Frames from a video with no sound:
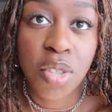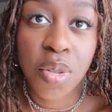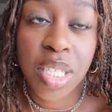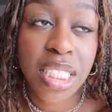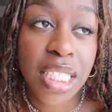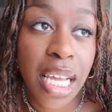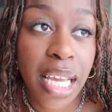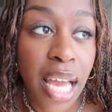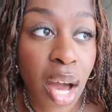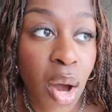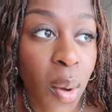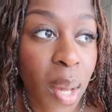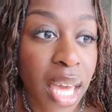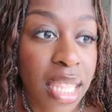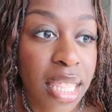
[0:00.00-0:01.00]
so we're gonna check
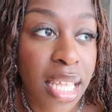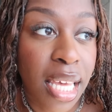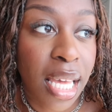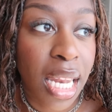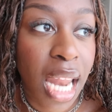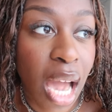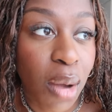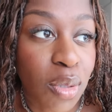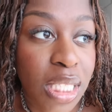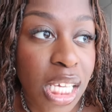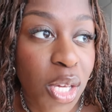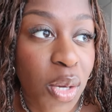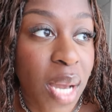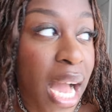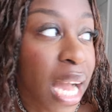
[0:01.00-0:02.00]
out and then i will
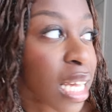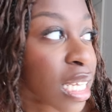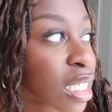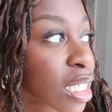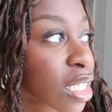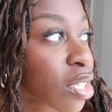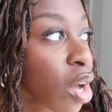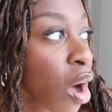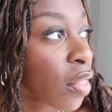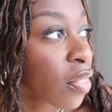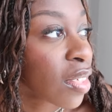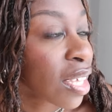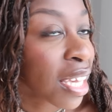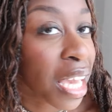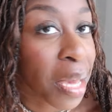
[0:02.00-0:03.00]
take you guys on
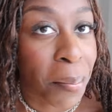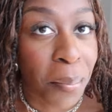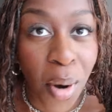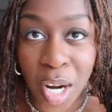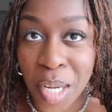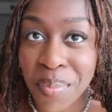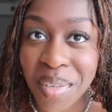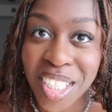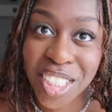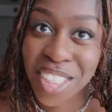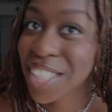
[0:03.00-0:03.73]
the embarkment